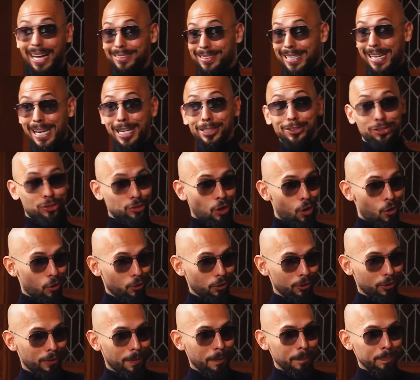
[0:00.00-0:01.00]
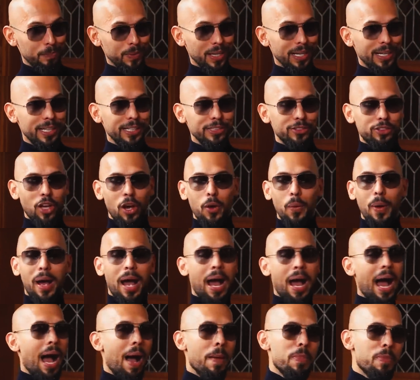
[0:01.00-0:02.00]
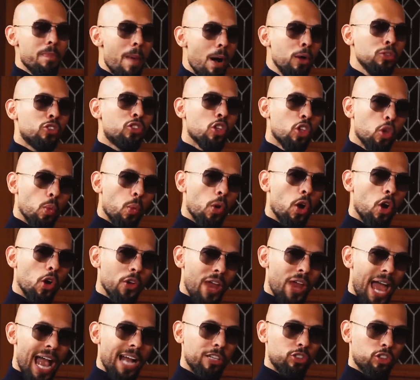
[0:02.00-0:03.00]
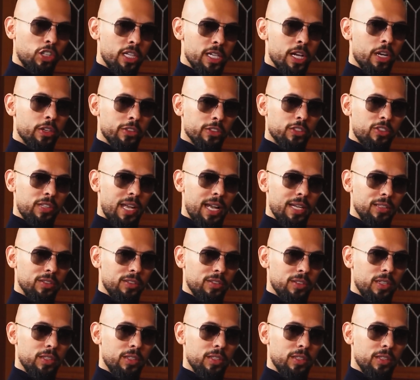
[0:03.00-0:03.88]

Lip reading: as an insult. So most of the world actually understands